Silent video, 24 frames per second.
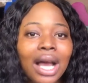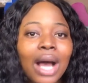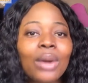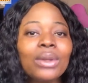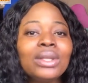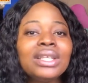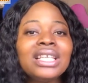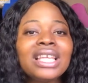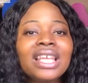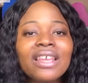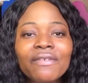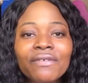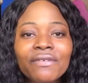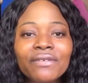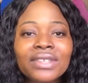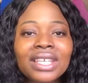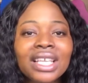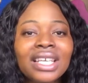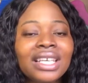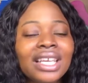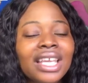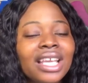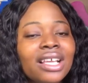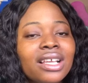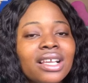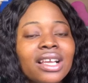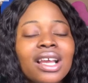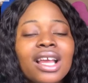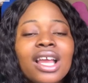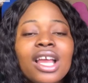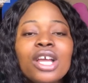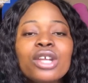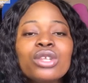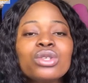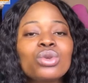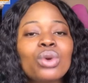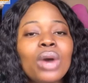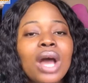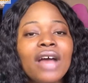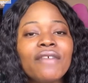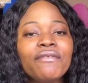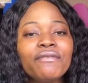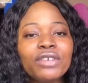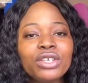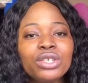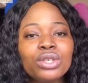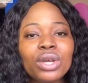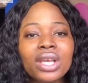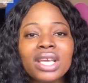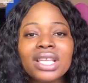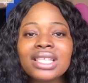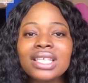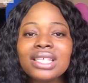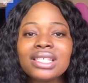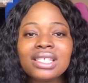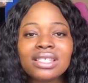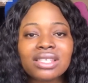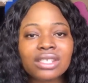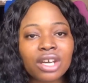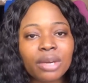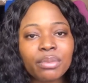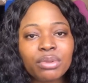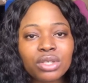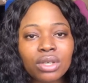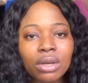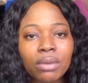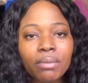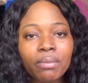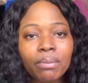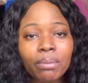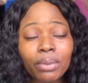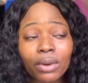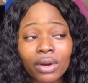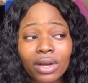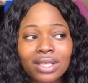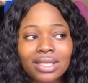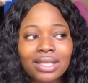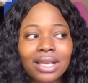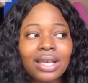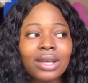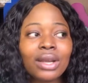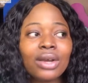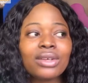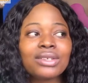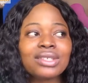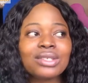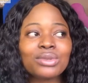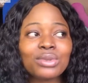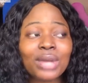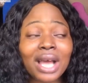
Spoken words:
I'll leave the link to her video in the description box, and I